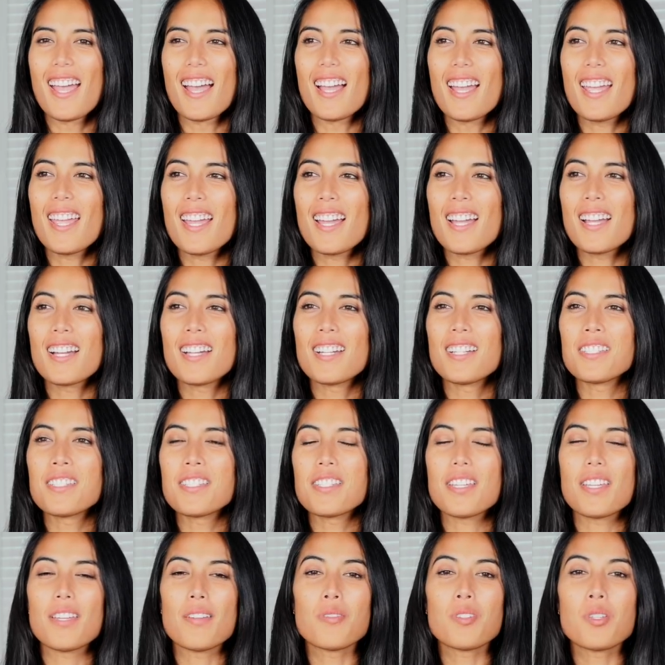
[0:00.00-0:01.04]

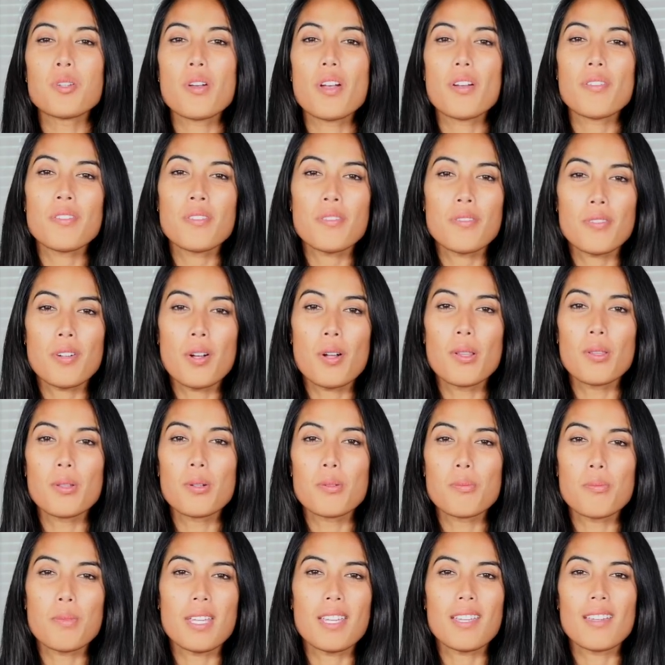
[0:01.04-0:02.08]
And if you haven't
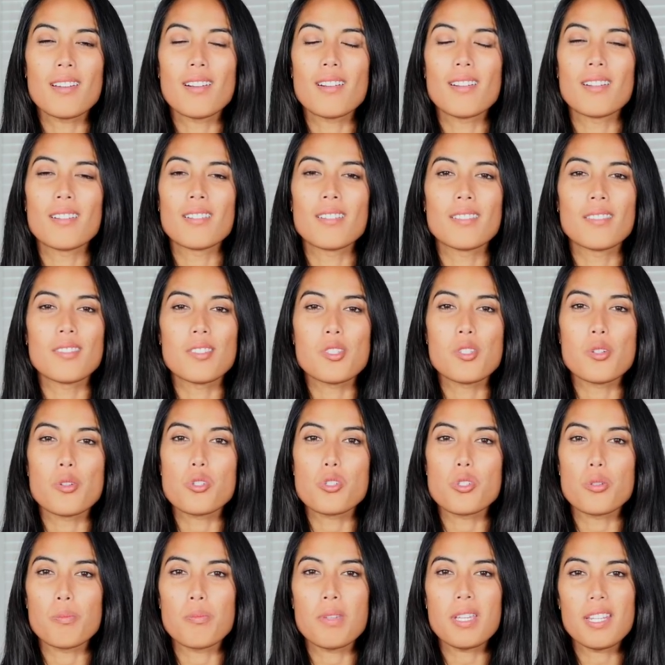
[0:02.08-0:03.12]
followed me on
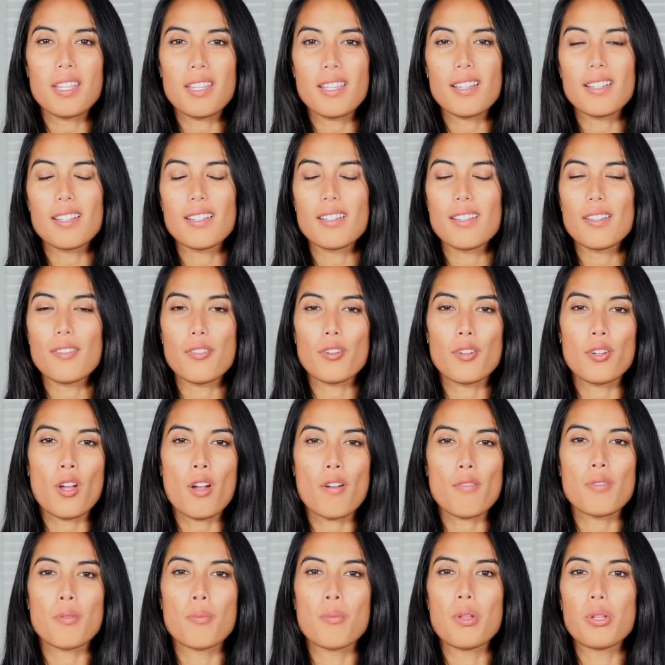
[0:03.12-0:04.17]
social media, if you're
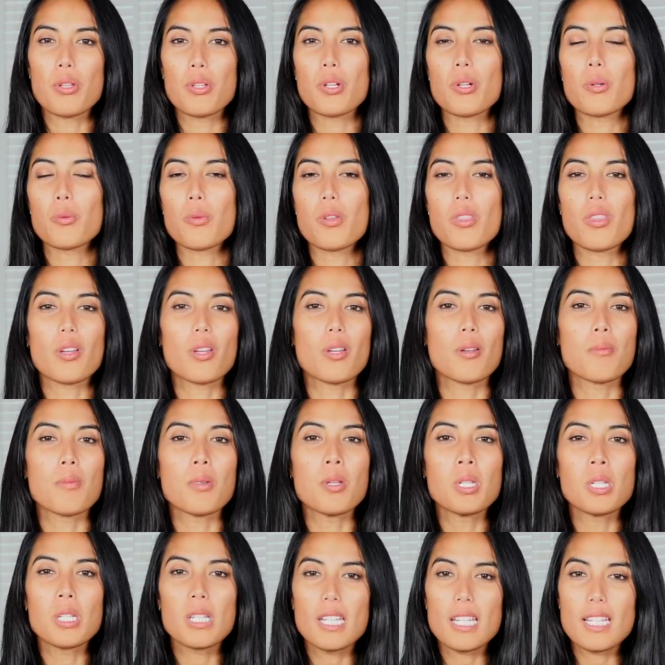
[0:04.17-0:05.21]
not familiar with the
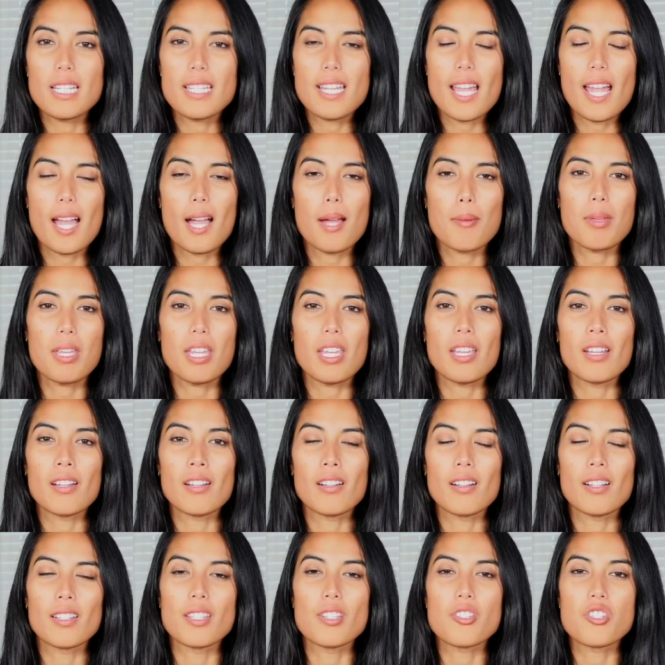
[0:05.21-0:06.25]
community tab
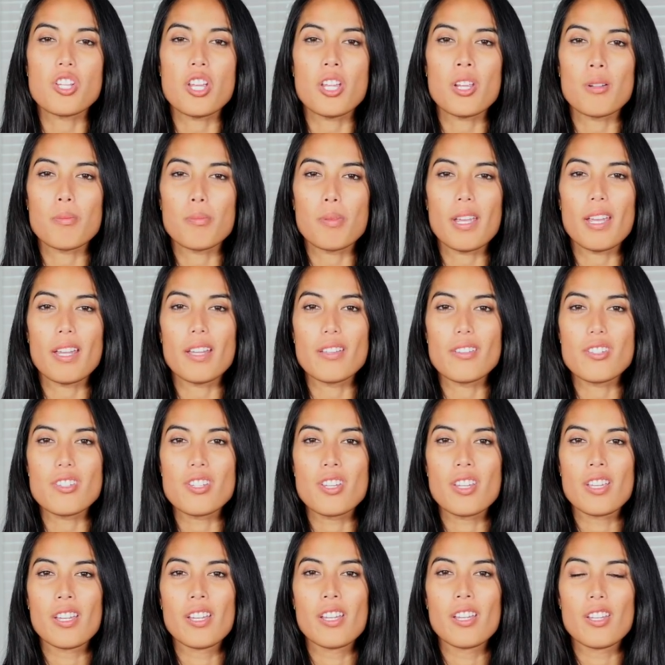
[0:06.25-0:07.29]
here on the channel
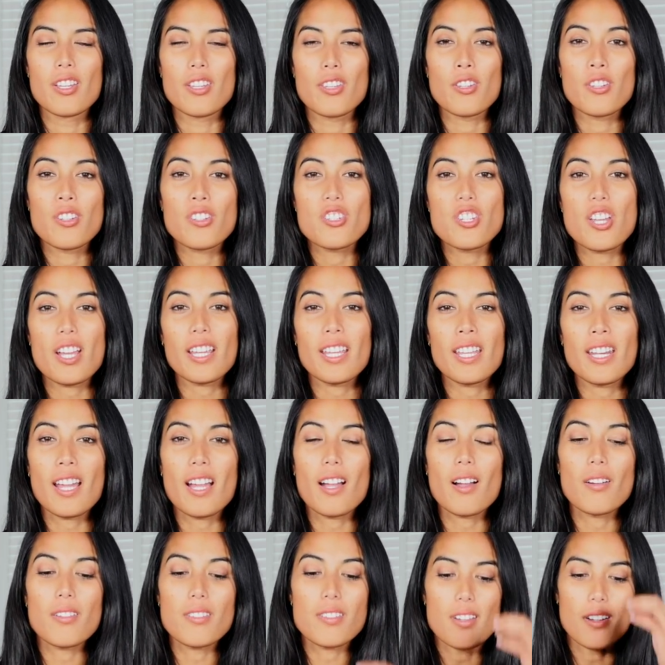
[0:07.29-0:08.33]
page, you can check it
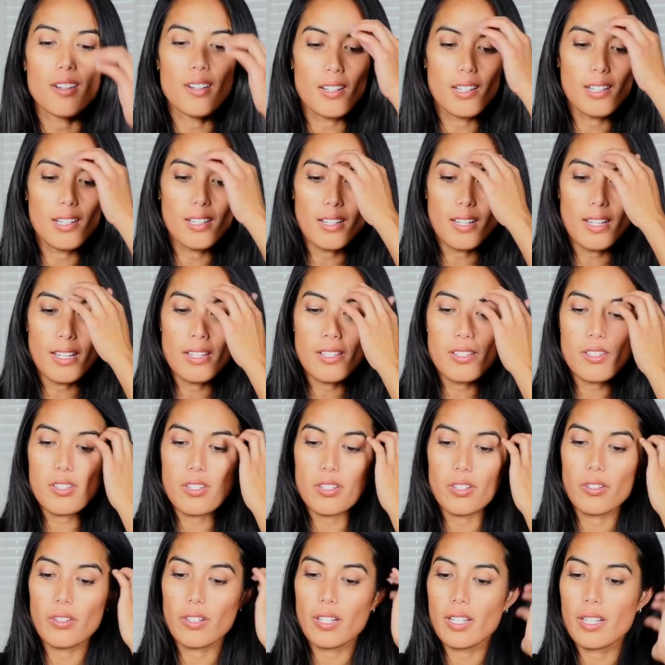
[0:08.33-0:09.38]
out on
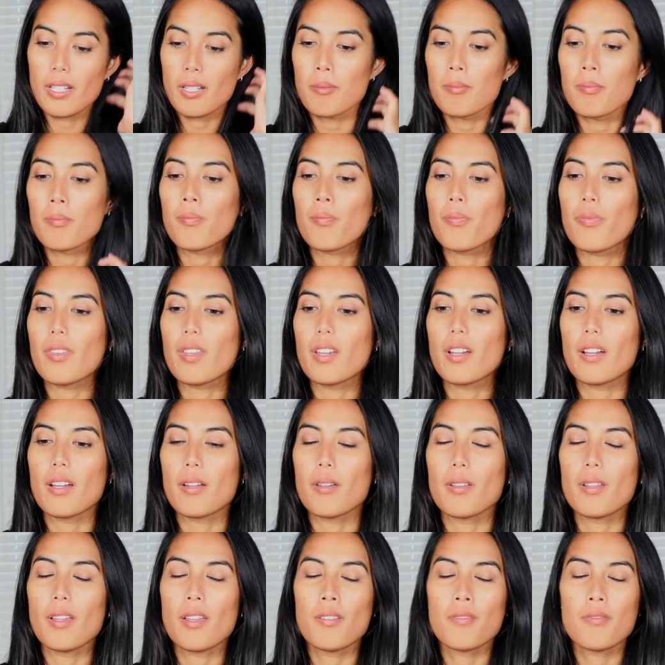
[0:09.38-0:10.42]
Instagram
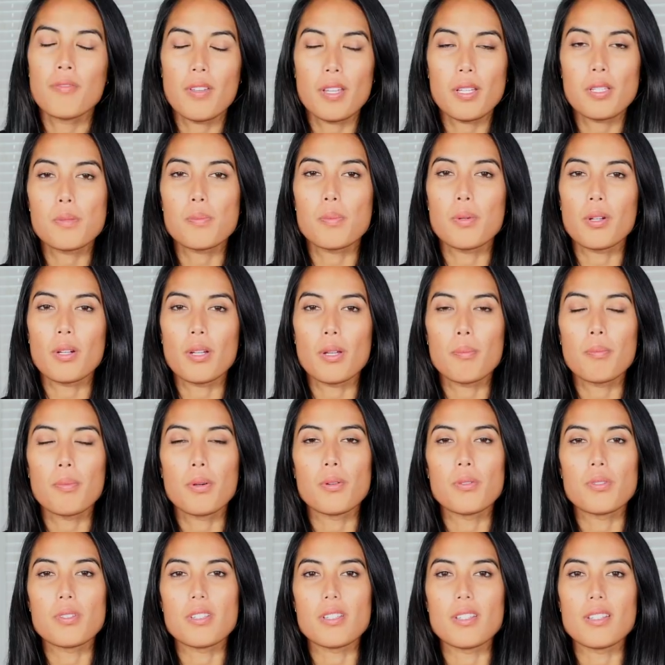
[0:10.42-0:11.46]
and Facebook. I
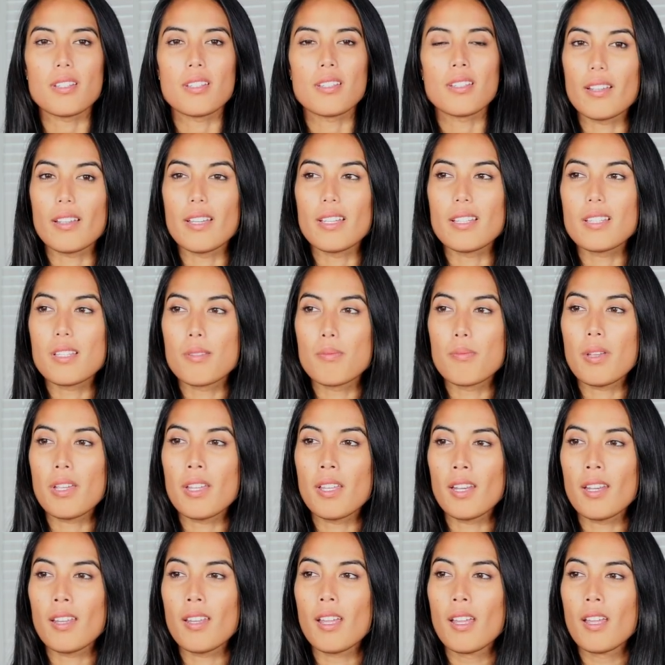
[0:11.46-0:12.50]
posted. It's
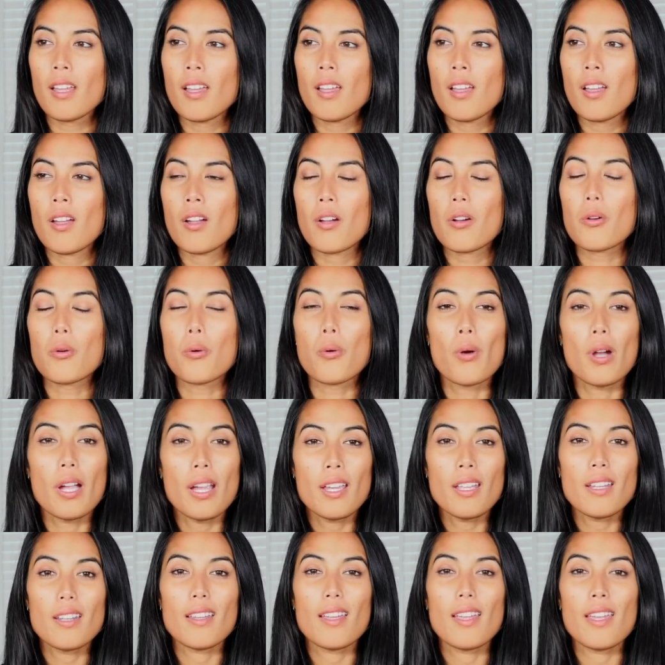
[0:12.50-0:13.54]
been
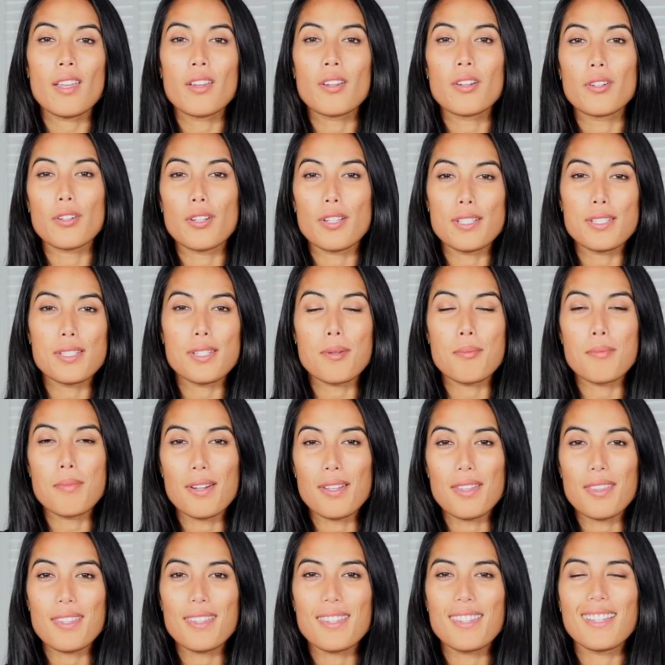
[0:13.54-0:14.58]
quite a crazy
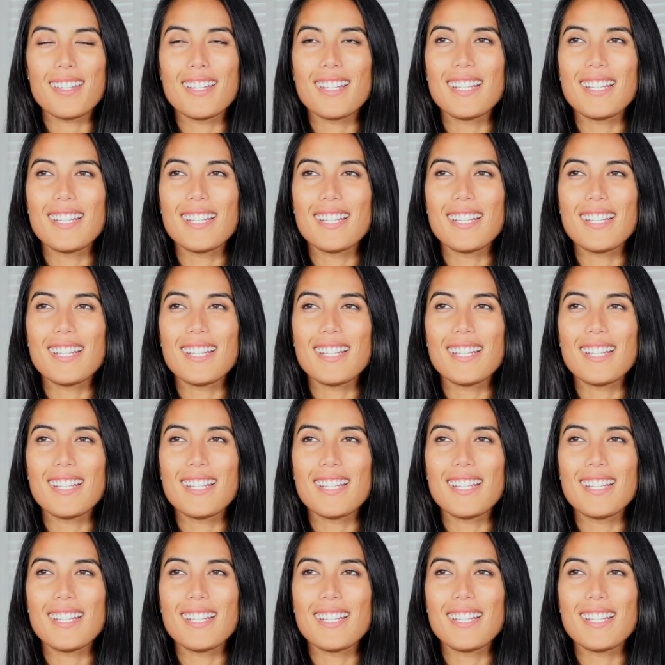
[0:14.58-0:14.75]
month.